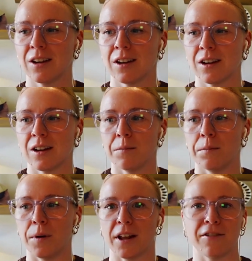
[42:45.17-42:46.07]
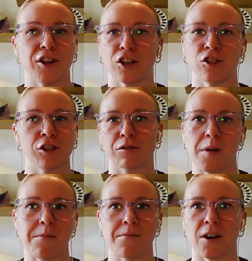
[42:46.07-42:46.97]
But if you can just
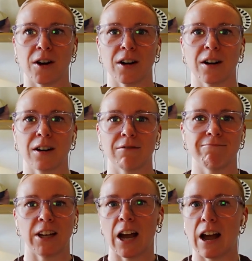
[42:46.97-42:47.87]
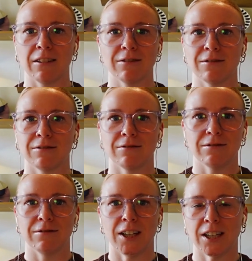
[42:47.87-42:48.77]
remember, it
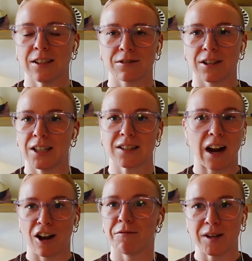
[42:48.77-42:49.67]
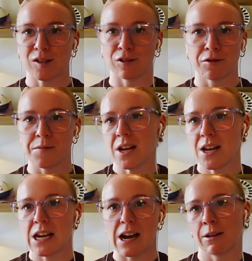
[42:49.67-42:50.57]
is what it is. I love myself. For
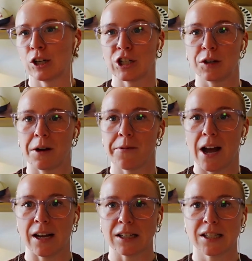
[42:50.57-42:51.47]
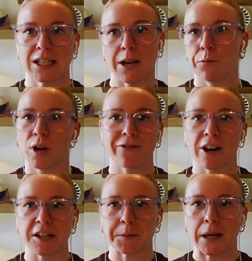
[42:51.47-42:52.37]
me, I'm going to do my best in whatever
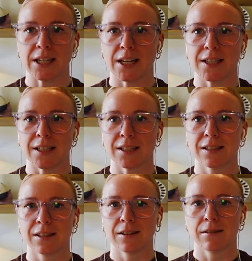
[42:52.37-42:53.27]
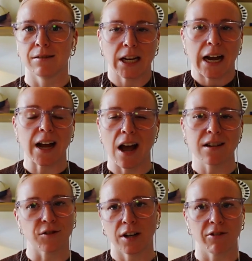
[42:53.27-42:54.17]
aspect it is. You can't ask
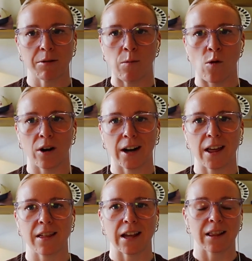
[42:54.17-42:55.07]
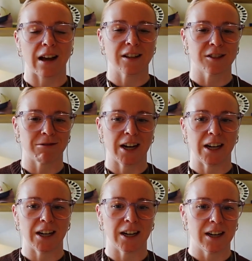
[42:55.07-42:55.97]
for anything more. And I think that's
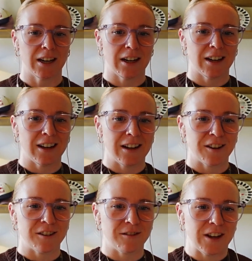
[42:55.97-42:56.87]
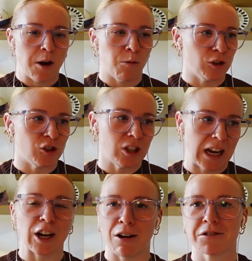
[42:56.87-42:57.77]
where, once you
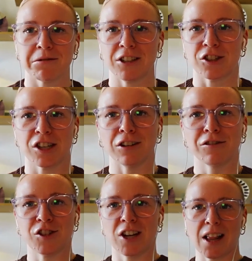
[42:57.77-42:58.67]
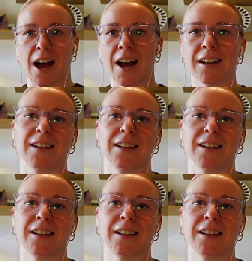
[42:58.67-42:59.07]
get comfortable in yourself and doing that,